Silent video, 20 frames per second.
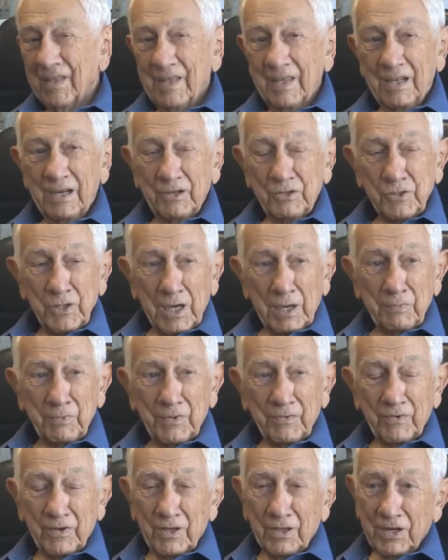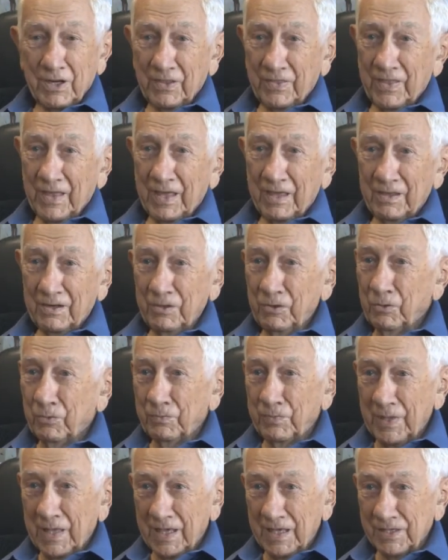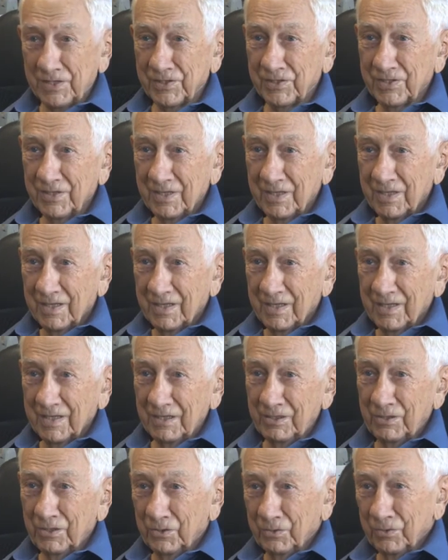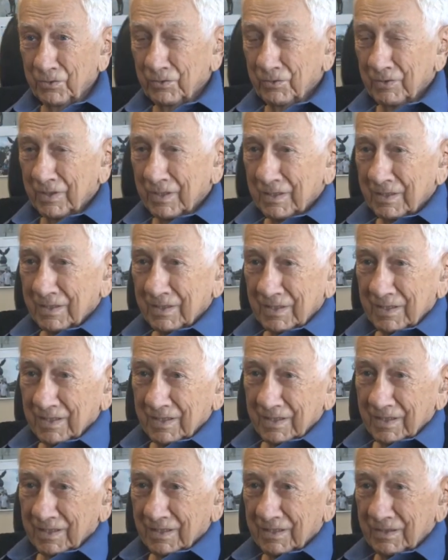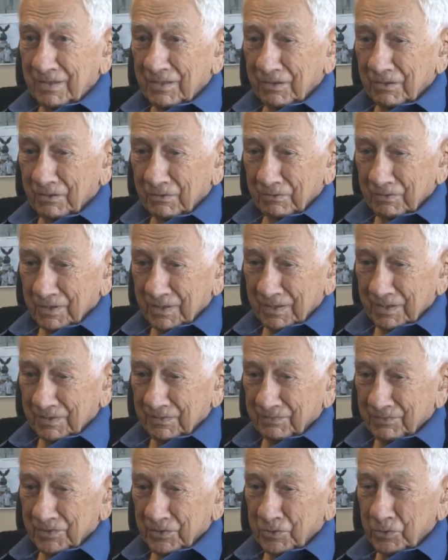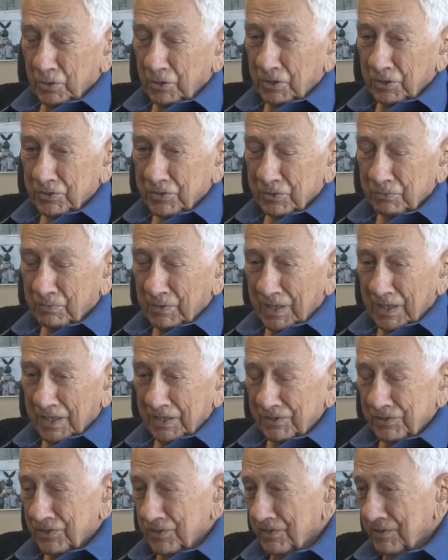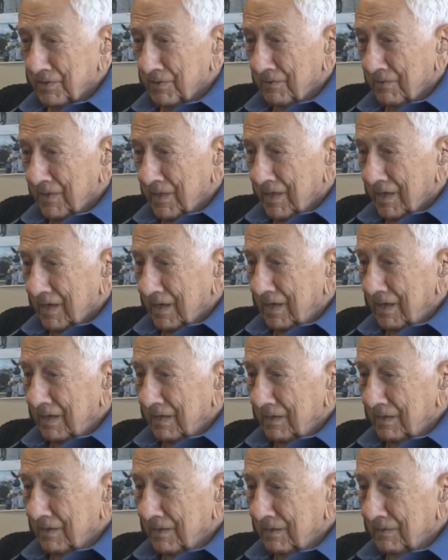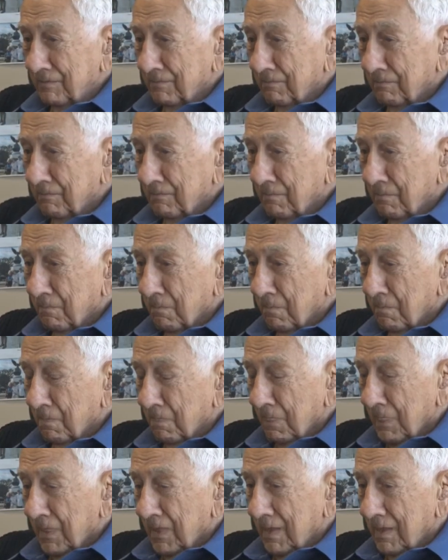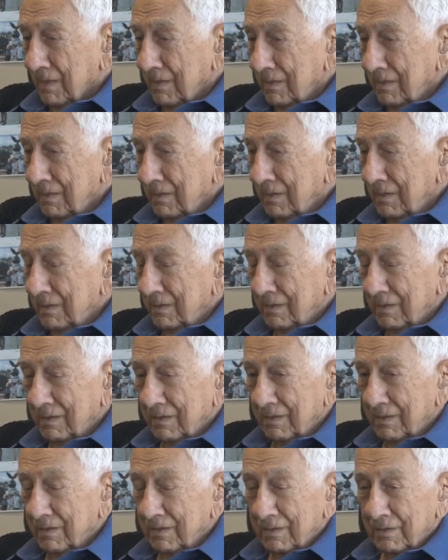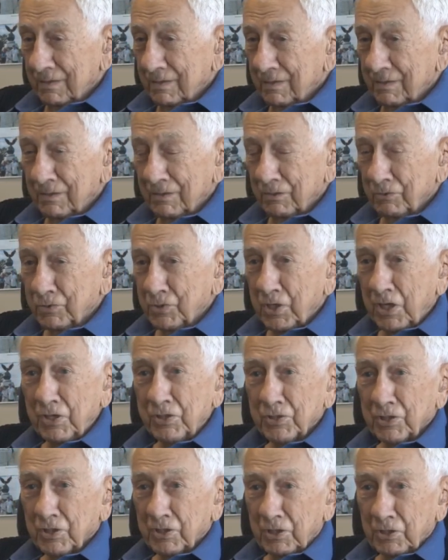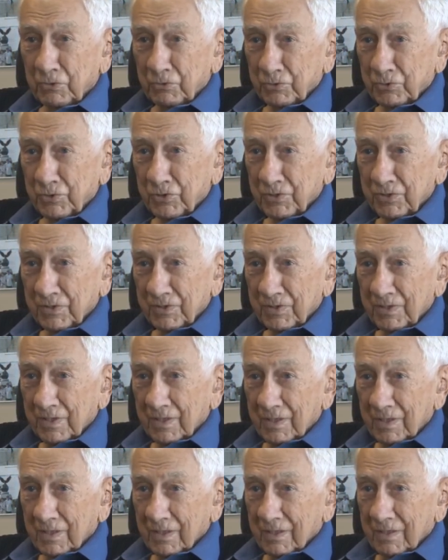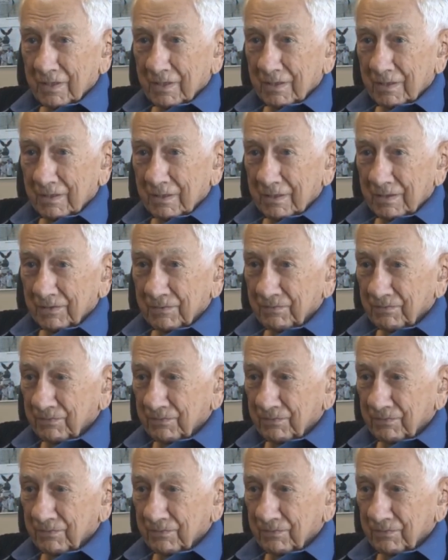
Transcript: And a job of all of that, no baths, and no, uh, no uh, toilet supplies, and uh, and, and uh, no change of clothes, uh,